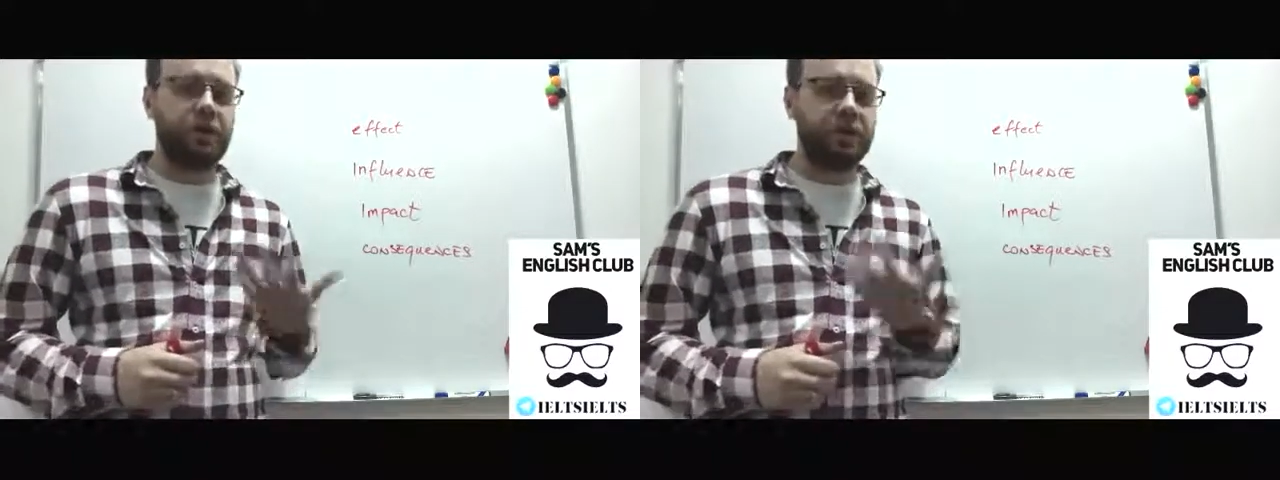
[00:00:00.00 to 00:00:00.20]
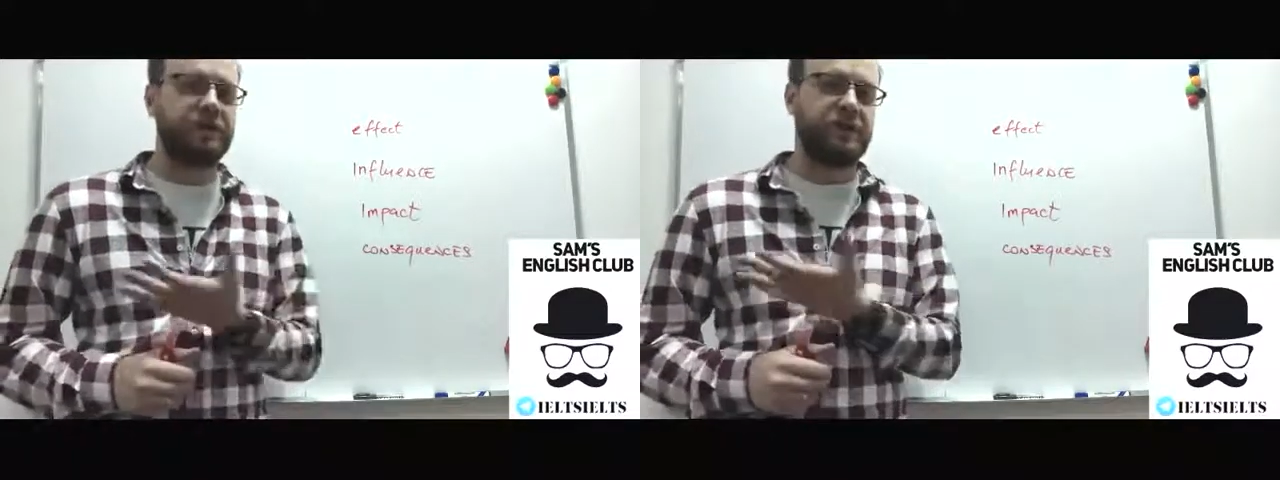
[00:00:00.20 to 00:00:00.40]

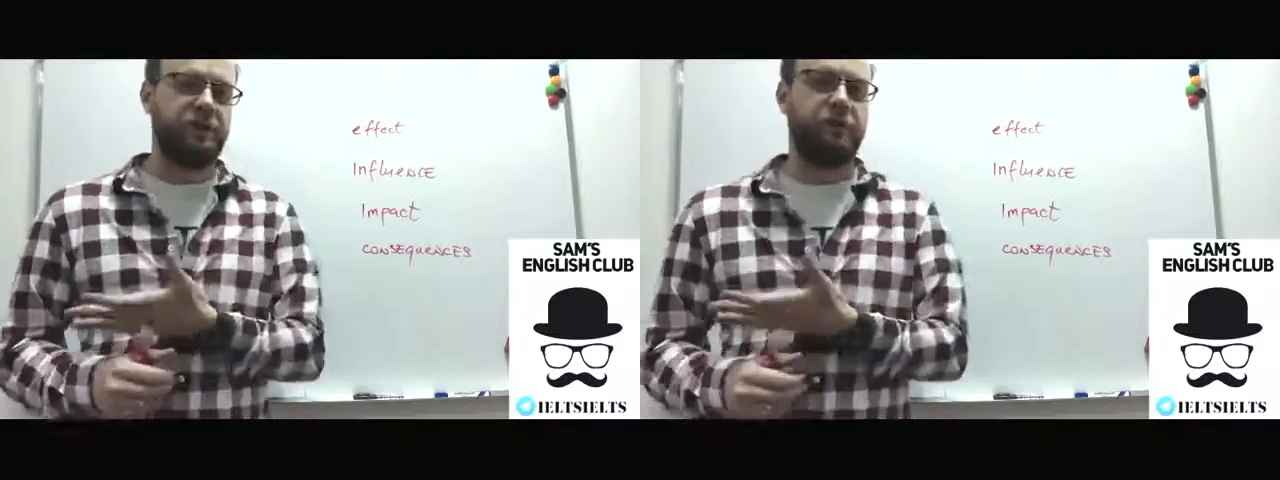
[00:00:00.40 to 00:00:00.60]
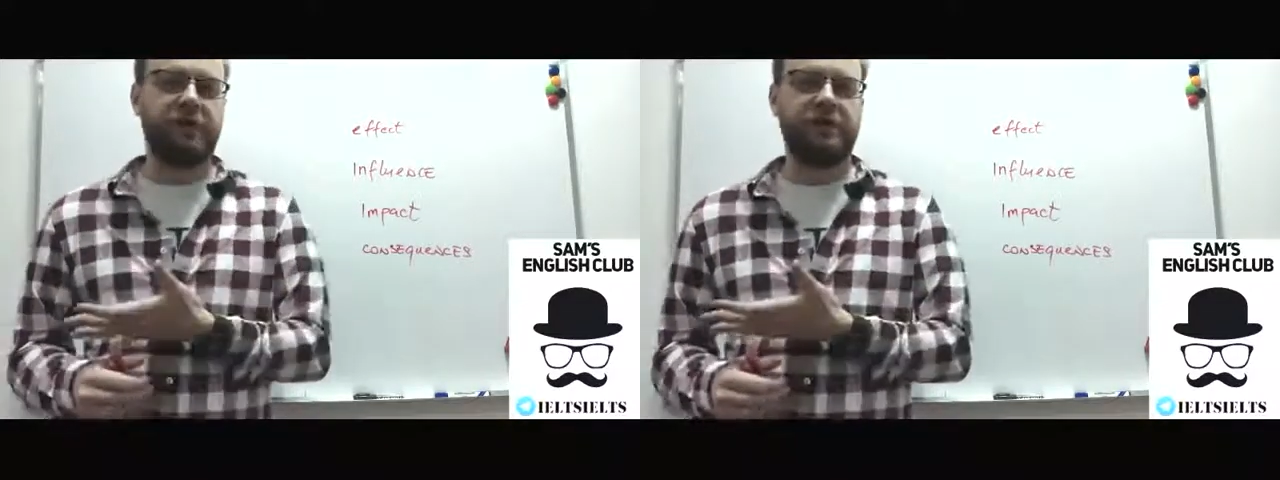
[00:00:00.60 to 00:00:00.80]
or a
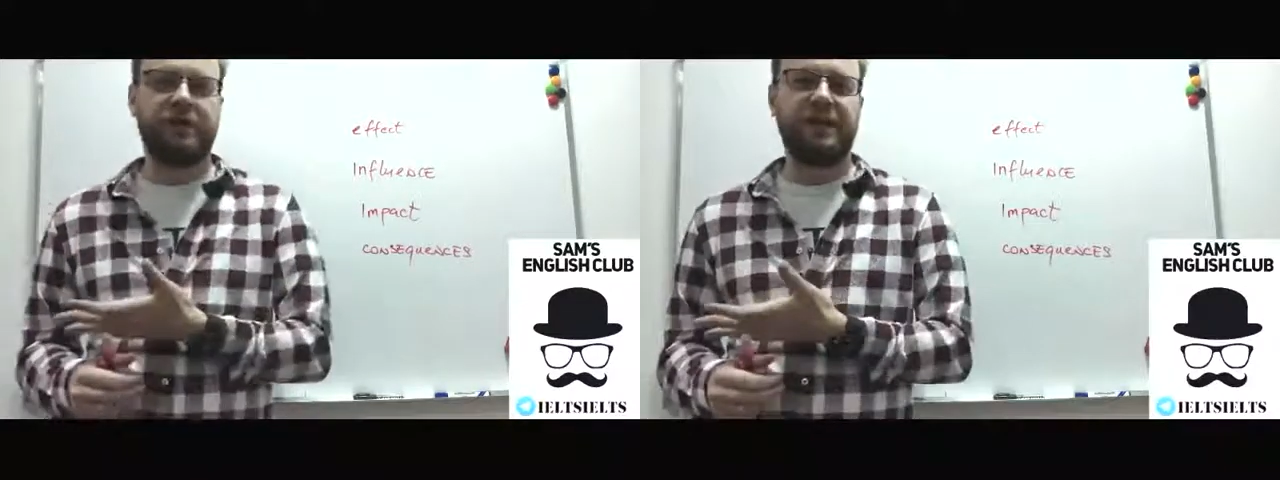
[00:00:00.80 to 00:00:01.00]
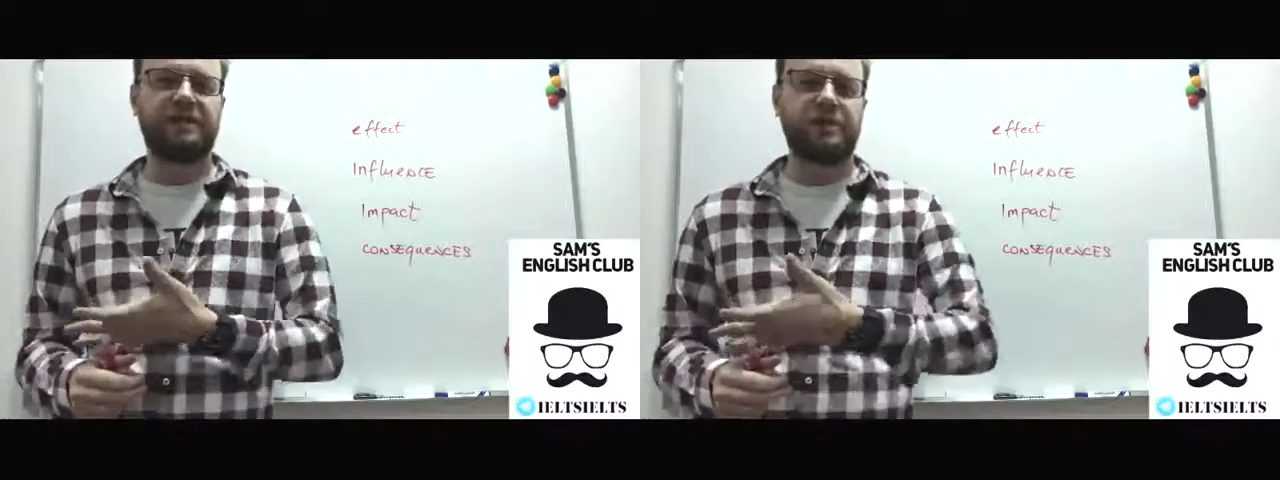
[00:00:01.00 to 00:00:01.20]

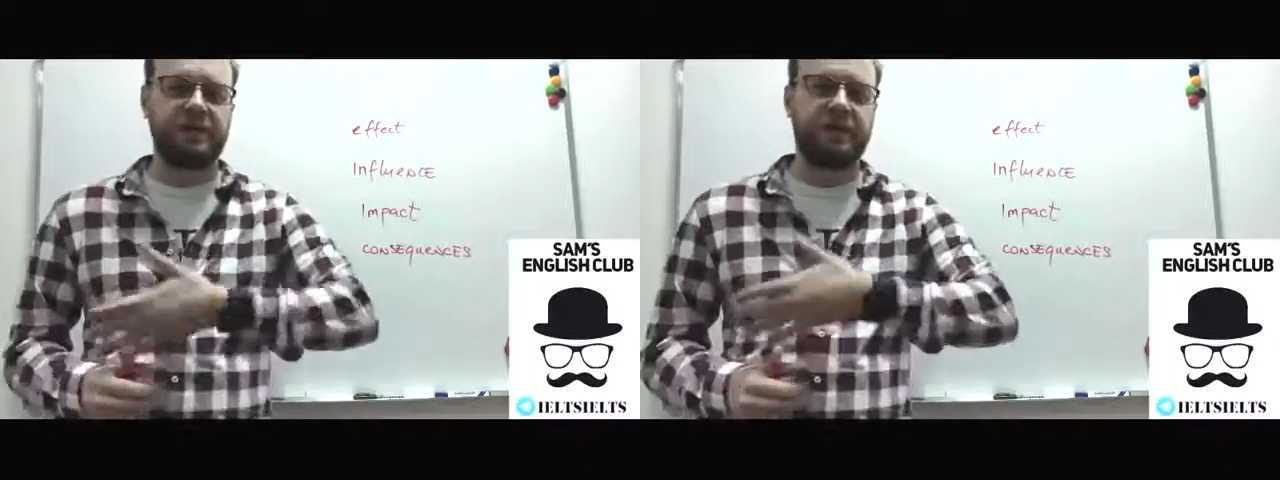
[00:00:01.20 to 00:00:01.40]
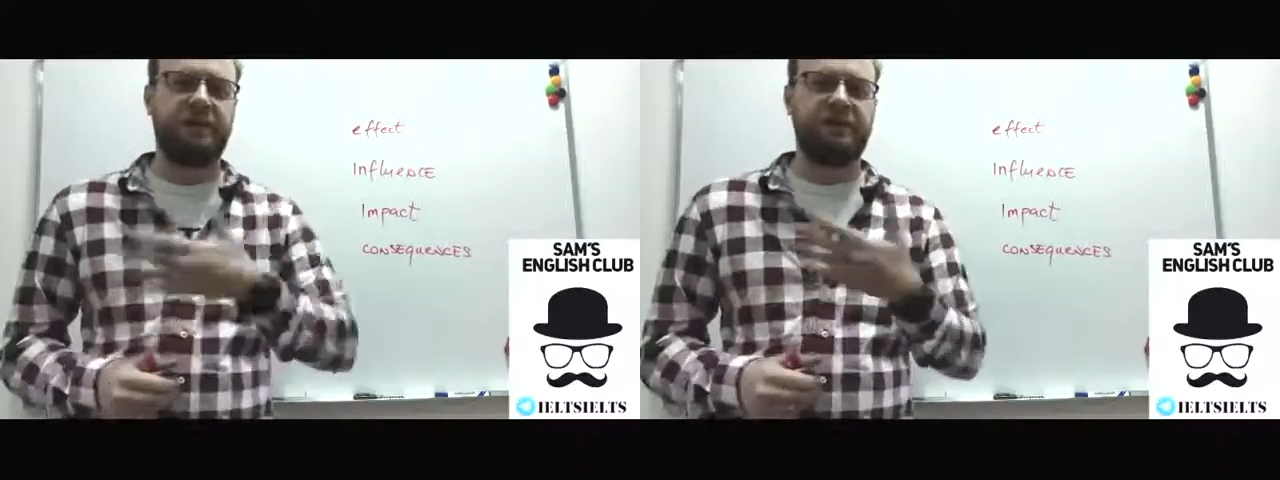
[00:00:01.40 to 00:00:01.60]
situation as a
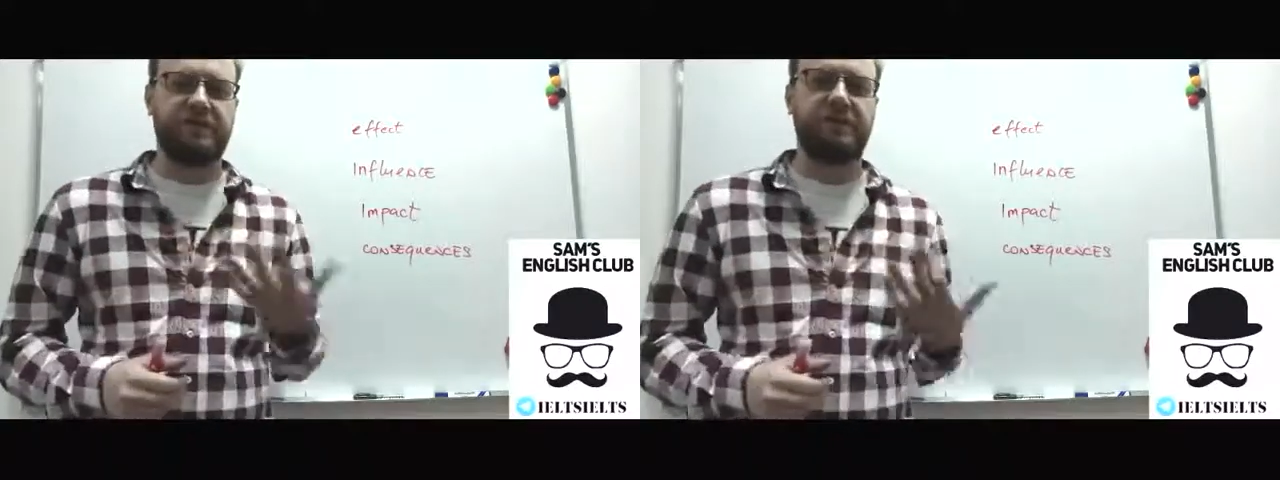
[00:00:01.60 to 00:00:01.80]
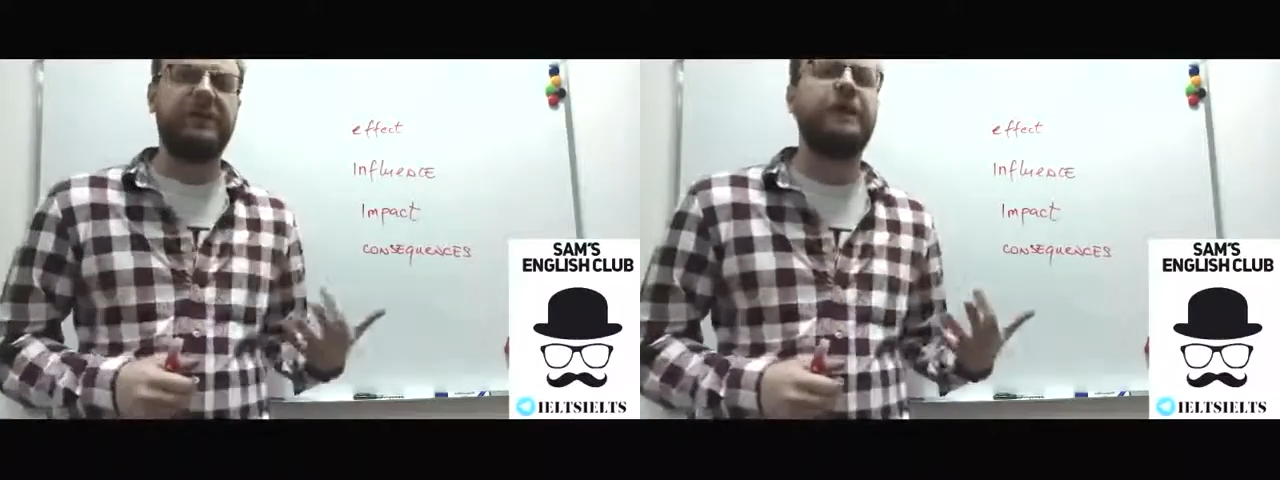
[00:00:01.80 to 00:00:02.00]
result of
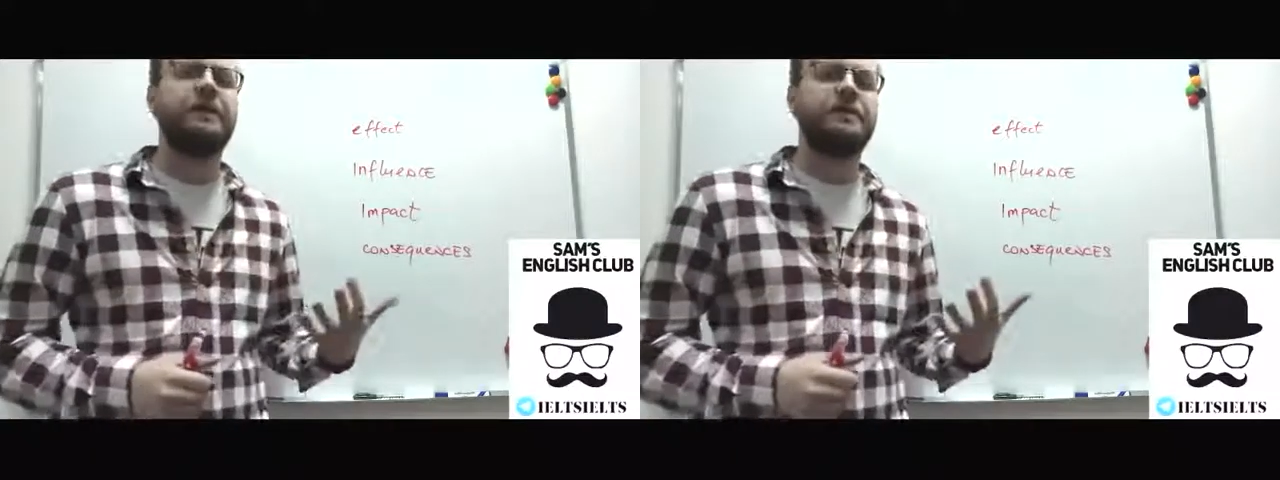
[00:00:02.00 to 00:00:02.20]
something